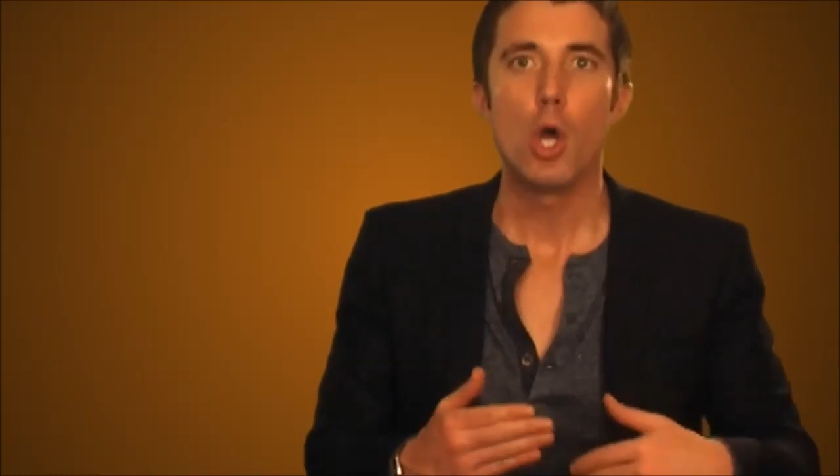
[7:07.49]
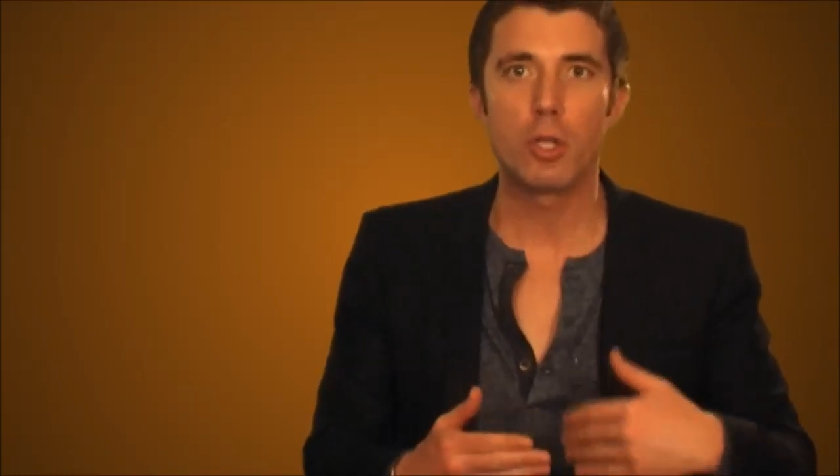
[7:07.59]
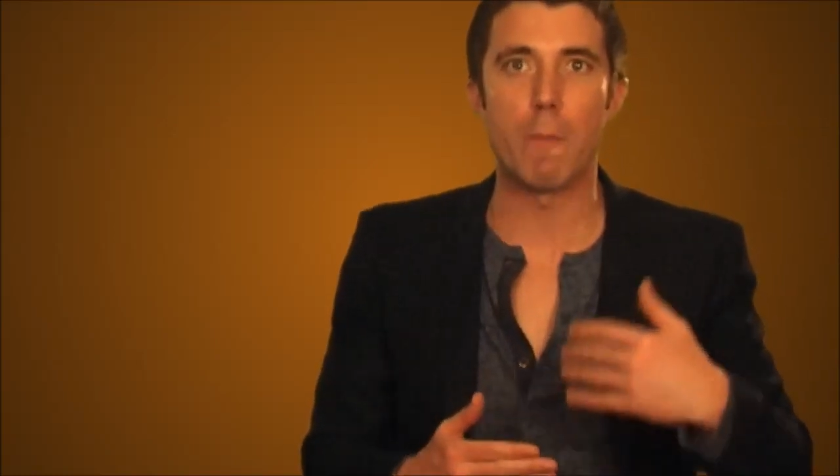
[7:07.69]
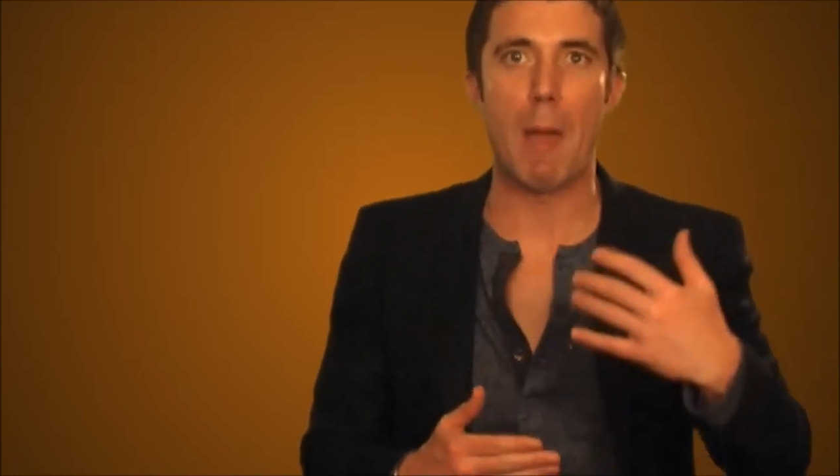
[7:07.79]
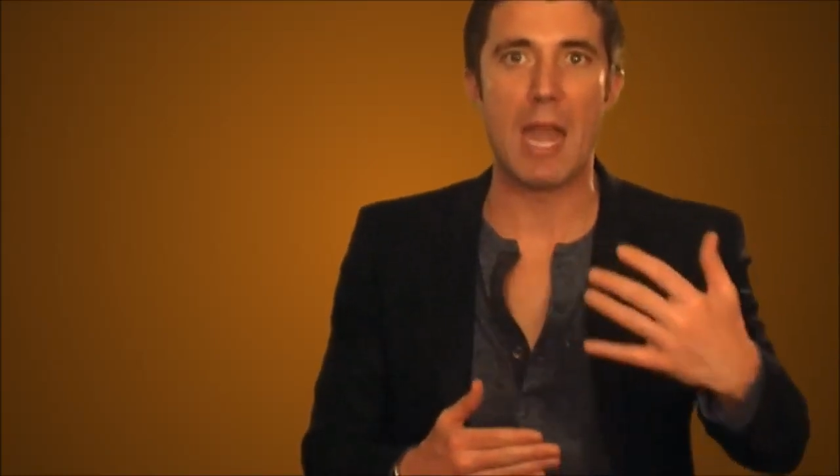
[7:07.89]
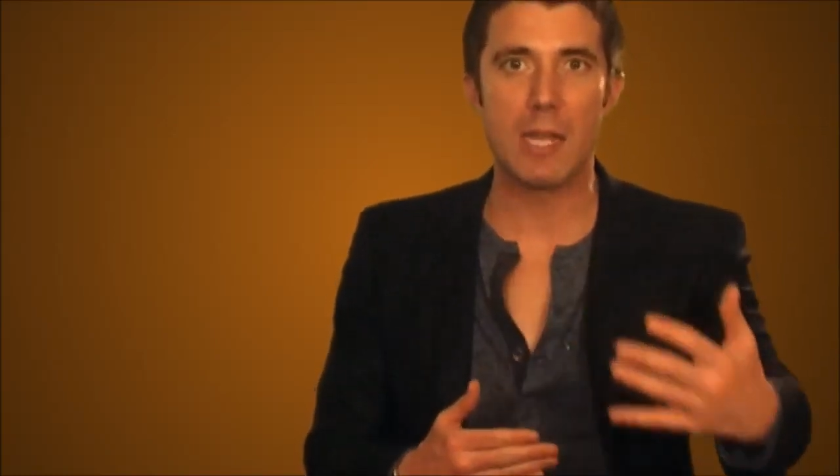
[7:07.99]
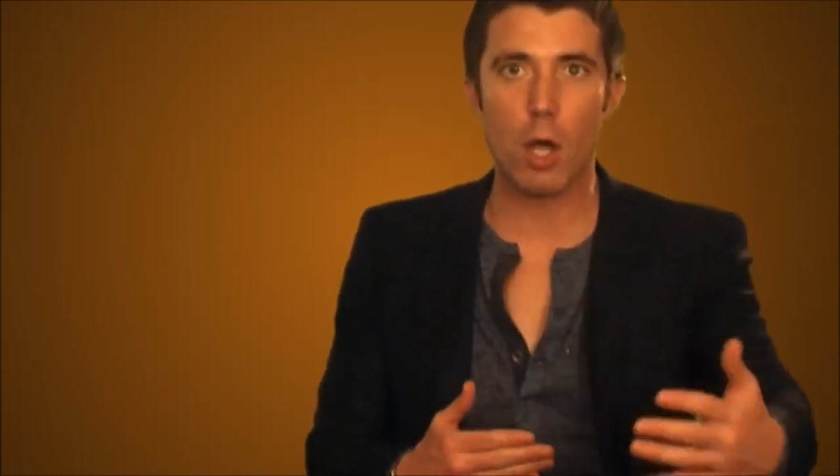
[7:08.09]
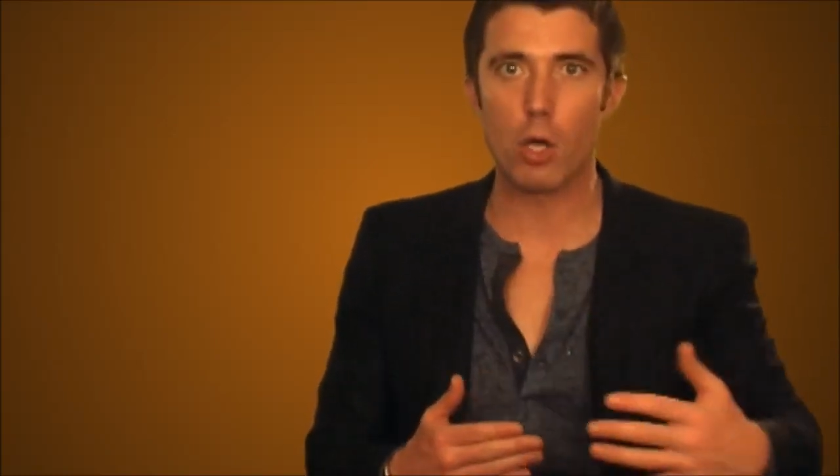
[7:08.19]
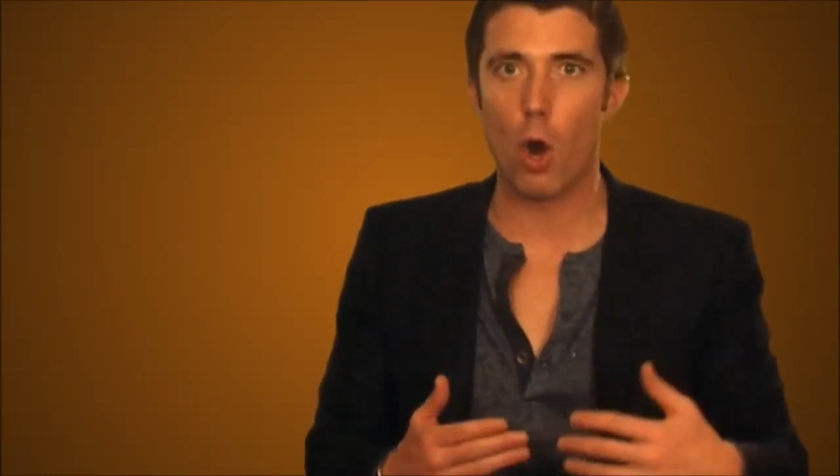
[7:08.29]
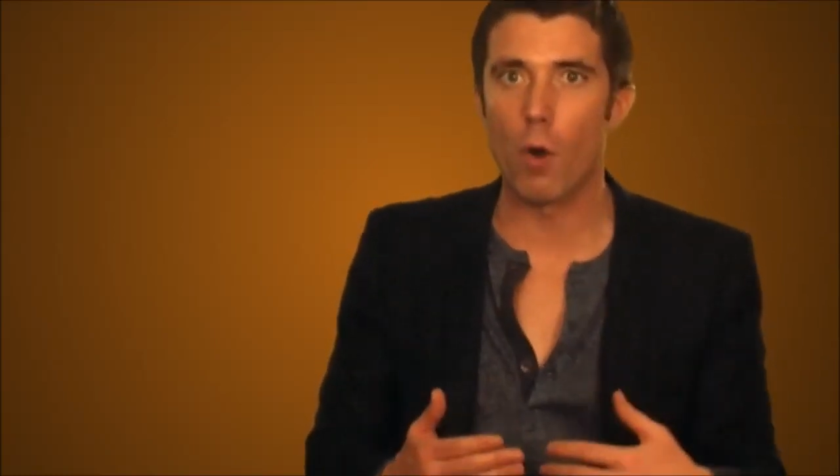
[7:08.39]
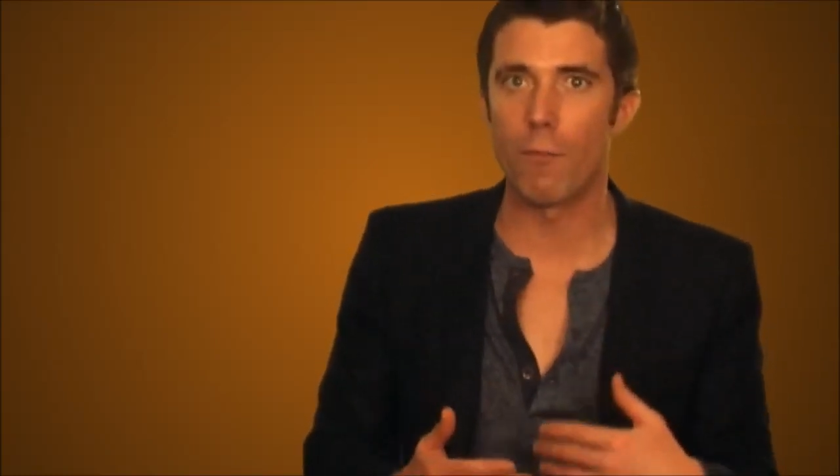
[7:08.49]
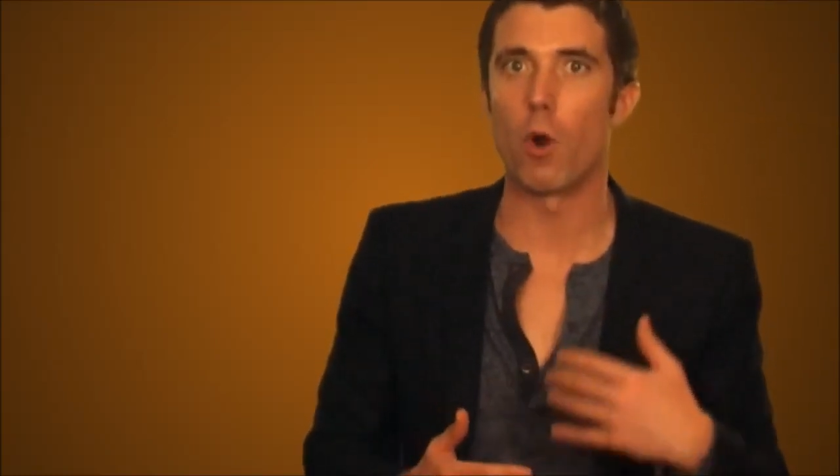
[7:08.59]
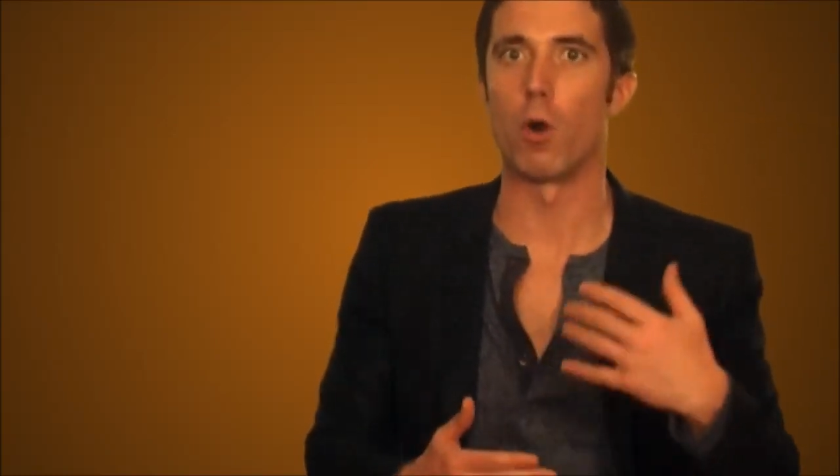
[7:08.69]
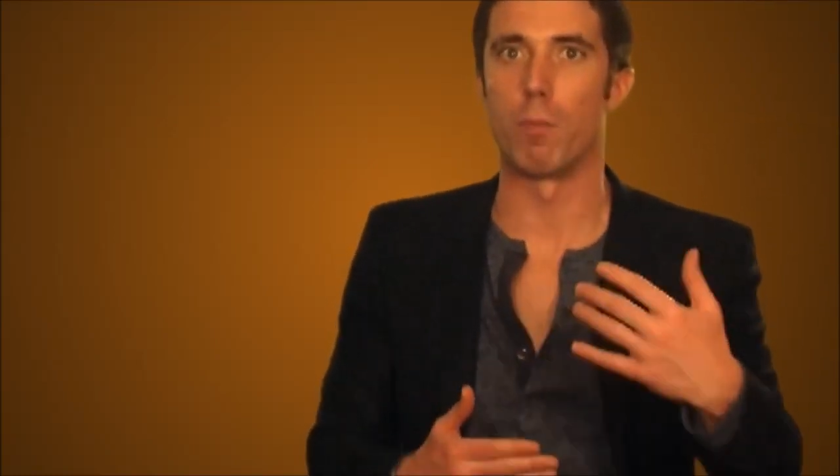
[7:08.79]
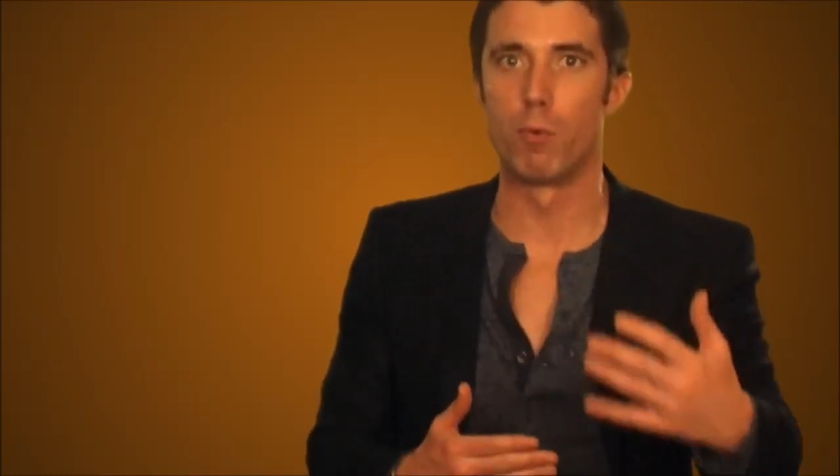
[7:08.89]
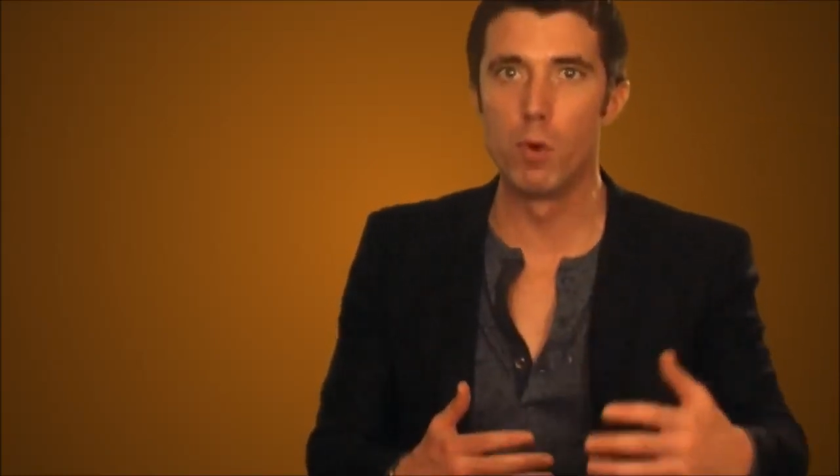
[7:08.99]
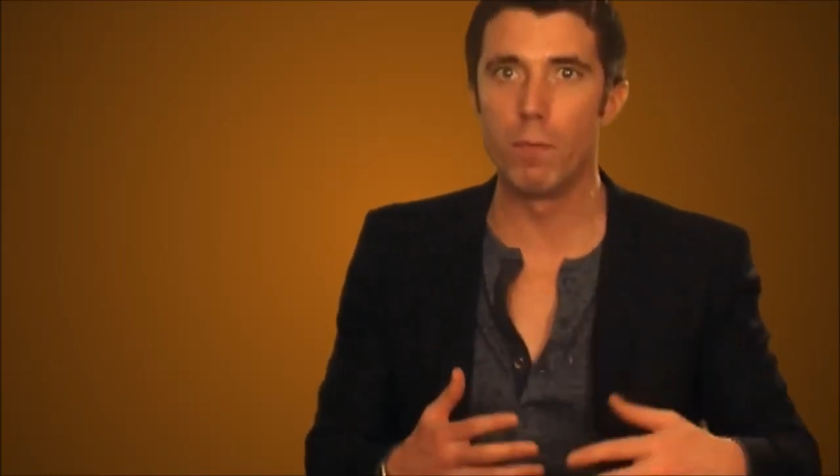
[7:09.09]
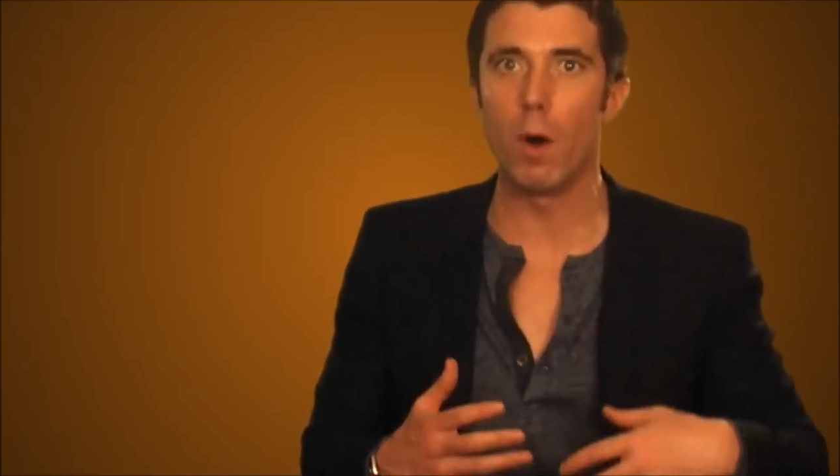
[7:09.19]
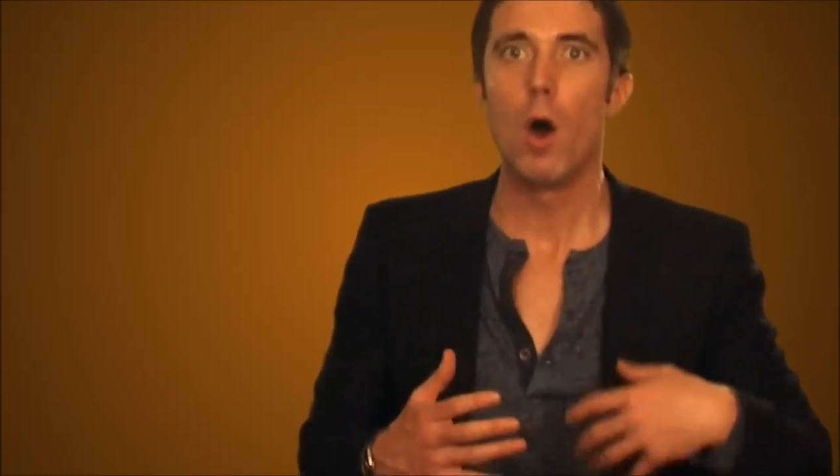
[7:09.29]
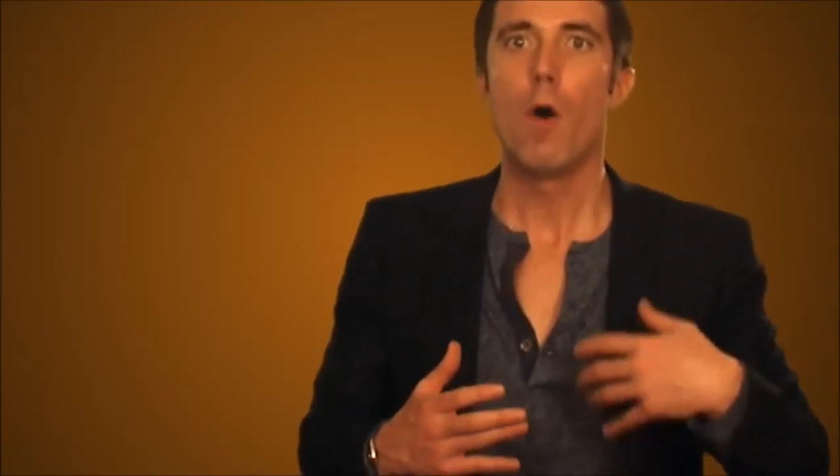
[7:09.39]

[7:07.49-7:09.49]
depending on her for her approval,